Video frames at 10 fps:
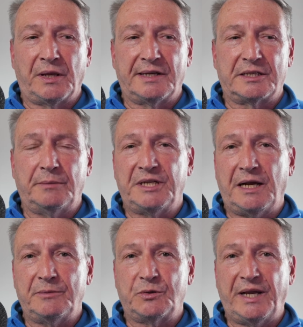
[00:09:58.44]

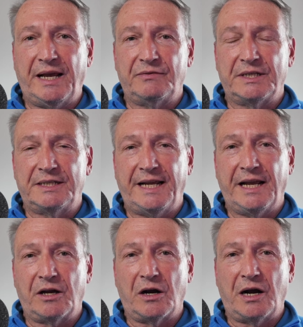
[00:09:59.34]
sometimes we have to
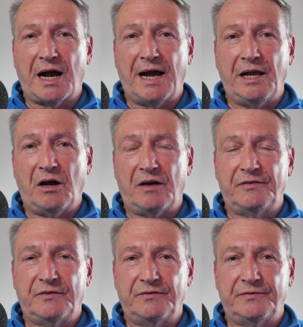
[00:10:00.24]
take our eye off
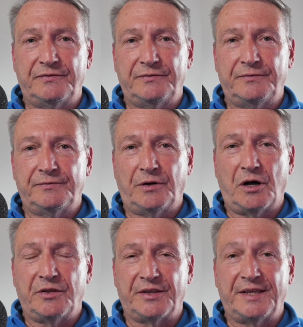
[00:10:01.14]
of
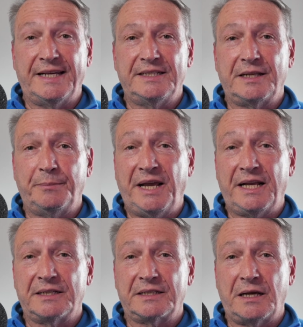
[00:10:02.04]
all the things that
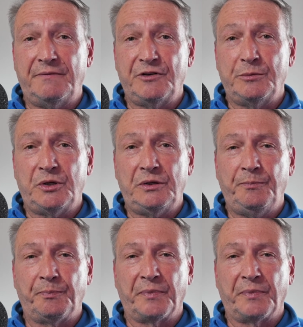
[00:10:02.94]
make us comfortable